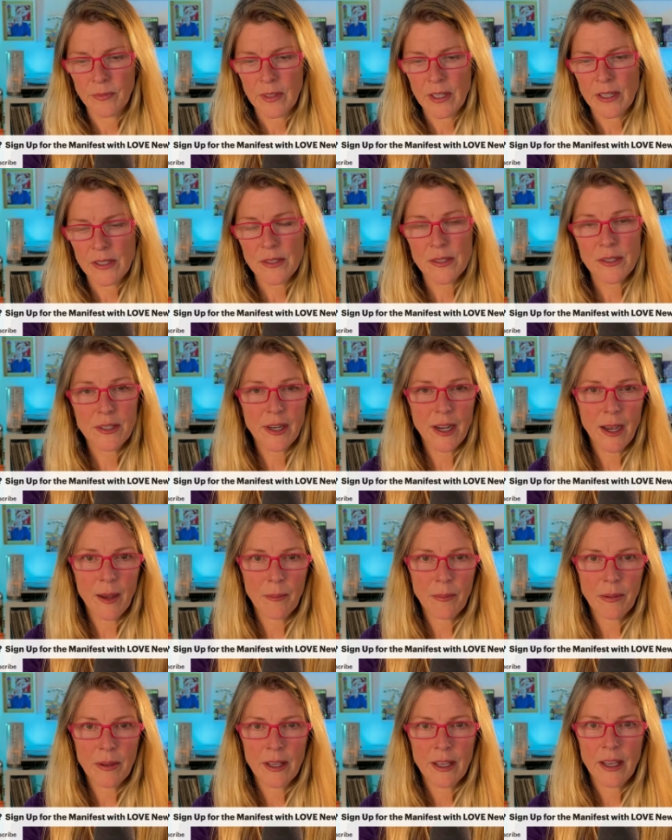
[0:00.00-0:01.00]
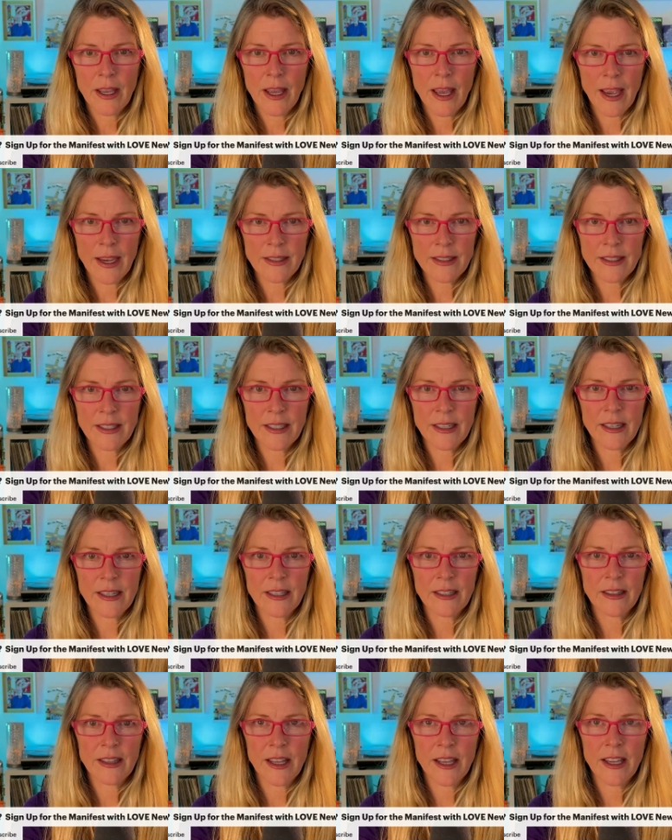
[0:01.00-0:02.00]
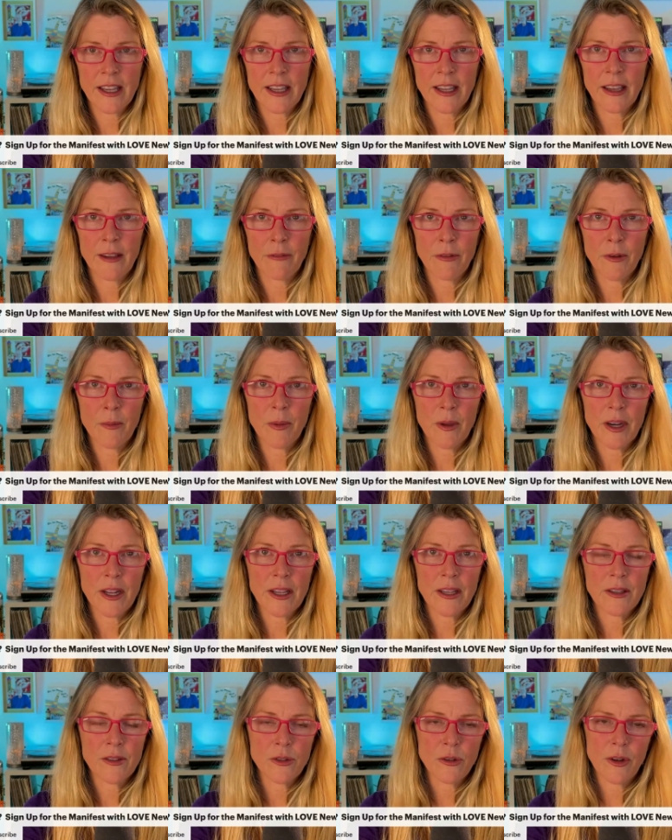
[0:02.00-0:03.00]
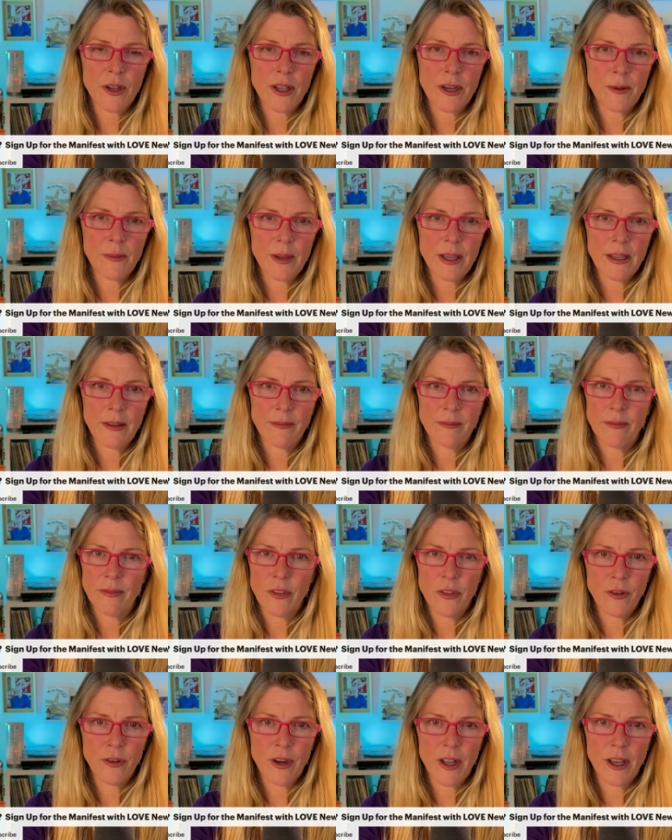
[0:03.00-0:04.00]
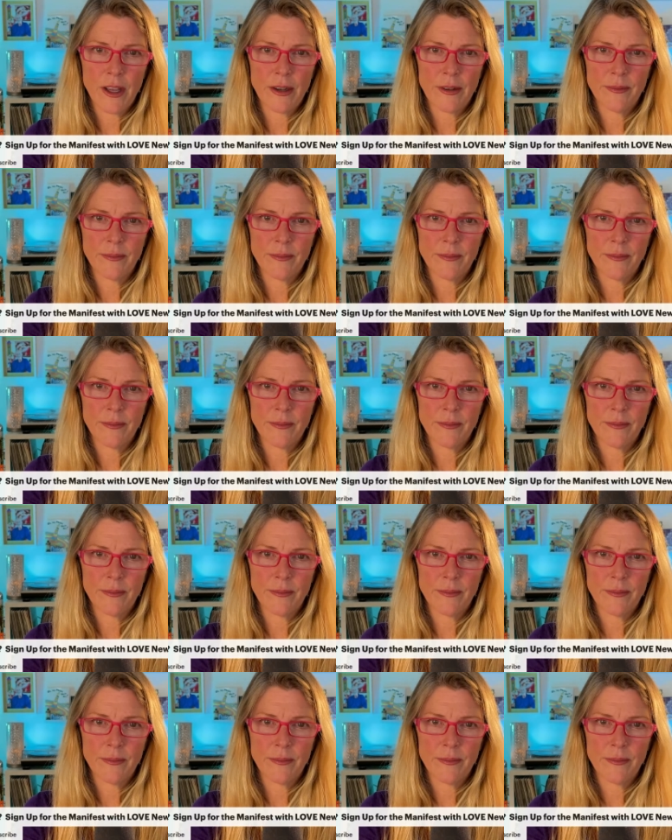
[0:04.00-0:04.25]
Stop acting like everybody is your enemy. They're not.